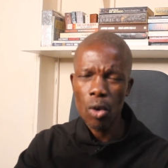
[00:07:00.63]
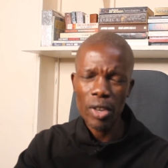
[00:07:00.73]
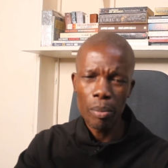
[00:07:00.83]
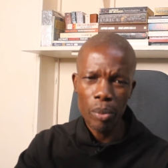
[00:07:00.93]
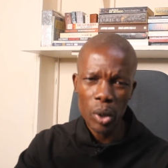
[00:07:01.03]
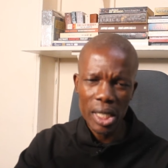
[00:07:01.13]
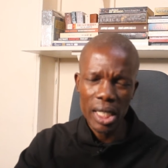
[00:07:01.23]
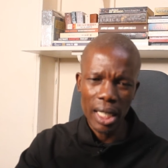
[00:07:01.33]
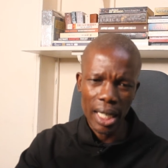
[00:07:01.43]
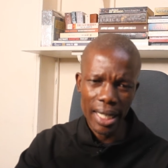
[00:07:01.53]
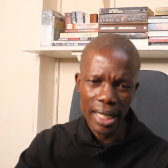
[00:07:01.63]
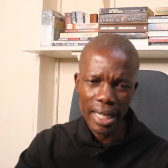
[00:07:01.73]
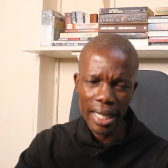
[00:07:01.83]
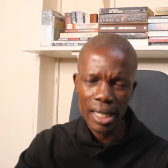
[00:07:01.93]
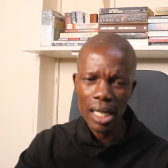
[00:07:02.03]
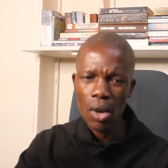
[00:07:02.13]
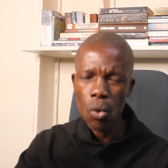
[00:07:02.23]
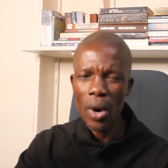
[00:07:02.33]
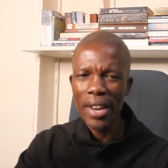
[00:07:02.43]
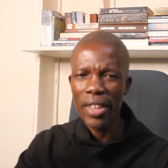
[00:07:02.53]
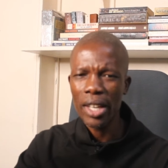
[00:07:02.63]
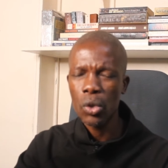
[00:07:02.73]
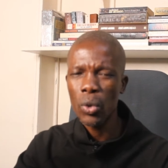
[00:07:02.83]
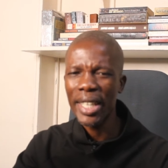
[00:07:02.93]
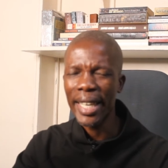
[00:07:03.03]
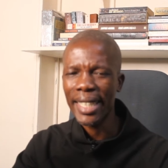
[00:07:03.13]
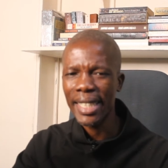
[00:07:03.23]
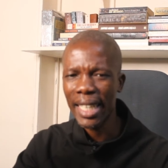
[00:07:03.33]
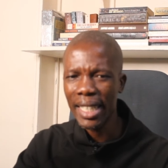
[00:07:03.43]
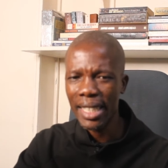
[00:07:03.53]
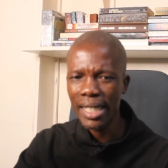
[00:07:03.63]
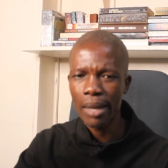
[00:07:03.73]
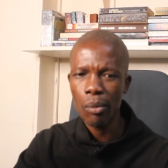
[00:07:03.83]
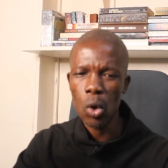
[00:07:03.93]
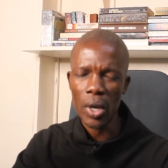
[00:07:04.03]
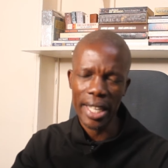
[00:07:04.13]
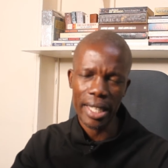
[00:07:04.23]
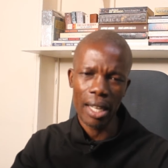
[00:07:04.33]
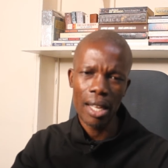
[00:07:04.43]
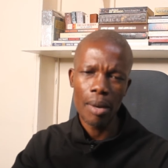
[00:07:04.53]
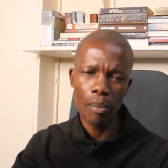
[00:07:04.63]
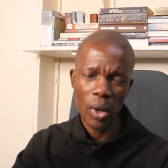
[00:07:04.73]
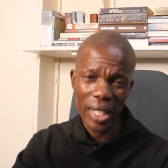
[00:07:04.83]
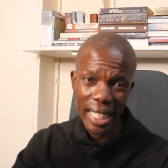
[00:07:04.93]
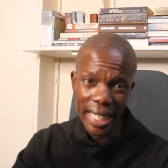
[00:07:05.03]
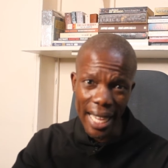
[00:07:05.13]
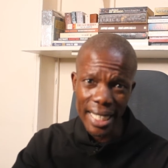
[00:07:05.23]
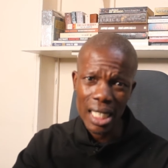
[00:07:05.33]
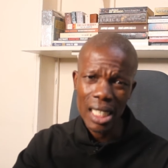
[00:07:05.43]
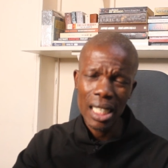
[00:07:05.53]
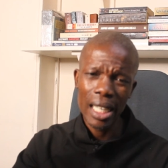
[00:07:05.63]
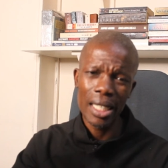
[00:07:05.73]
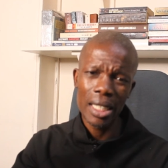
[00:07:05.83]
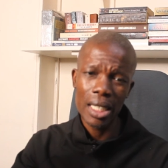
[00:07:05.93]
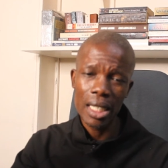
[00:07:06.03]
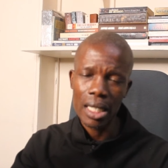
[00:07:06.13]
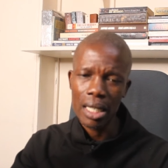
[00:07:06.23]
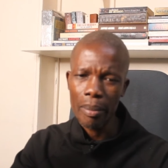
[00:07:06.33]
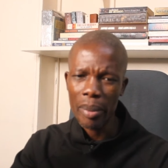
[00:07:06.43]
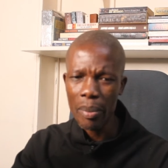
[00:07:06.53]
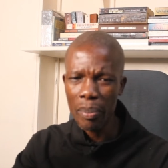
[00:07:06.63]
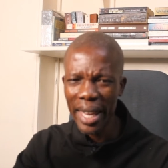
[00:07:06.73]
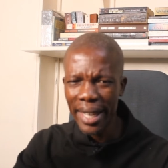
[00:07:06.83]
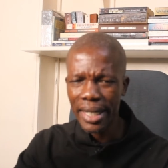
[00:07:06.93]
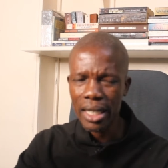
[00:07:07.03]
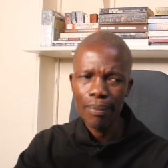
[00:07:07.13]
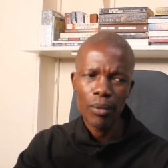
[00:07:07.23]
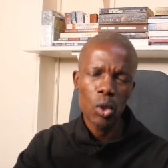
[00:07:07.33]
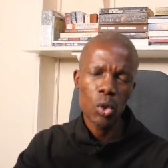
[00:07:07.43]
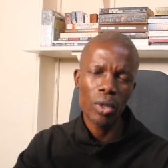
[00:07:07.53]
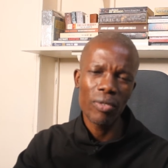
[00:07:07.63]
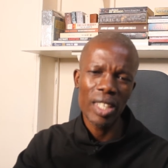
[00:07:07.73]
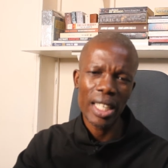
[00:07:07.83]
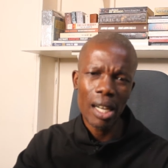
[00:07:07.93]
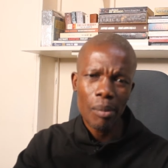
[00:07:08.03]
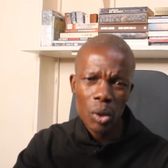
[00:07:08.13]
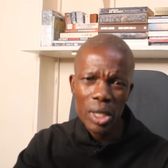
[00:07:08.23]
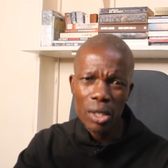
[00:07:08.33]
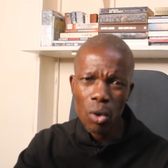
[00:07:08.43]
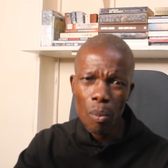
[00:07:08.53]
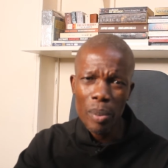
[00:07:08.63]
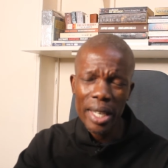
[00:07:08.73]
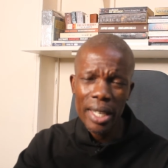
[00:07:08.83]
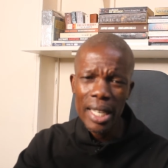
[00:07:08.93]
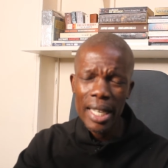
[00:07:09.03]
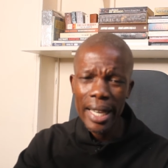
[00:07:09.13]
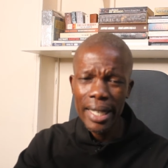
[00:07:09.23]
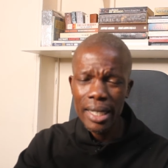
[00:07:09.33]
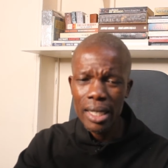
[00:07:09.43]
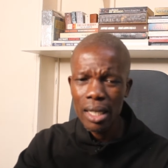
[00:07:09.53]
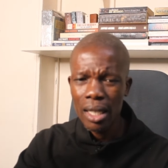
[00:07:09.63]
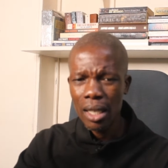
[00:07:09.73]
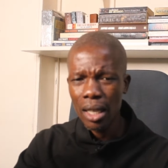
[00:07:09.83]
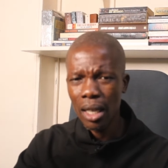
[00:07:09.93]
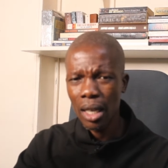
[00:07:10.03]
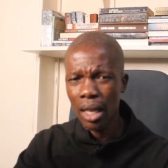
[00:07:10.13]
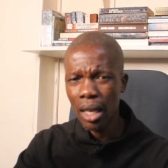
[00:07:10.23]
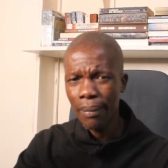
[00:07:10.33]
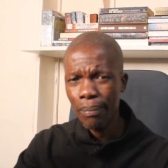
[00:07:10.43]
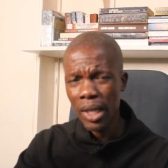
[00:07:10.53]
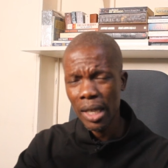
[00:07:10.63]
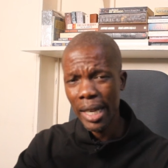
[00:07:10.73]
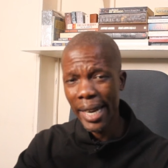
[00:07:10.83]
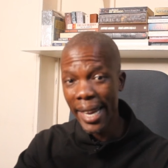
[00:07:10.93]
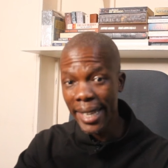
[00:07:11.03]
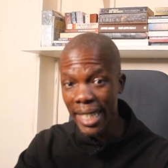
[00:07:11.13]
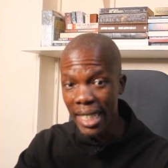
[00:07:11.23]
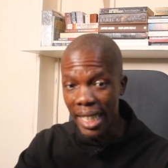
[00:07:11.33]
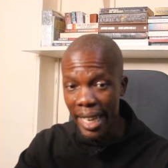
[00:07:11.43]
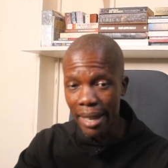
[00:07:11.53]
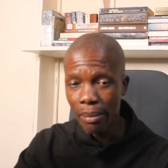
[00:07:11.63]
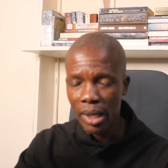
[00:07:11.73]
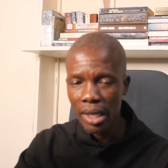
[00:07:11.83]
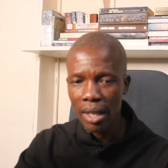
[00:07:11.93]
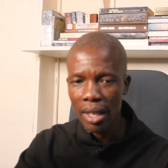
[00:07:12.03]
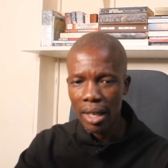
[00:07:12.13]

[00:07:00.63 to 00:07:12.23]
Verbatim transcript: of imposing candidates when they are doing exactly the same or rather more than that and she's prepared to even come out in the open and uh, lay these claims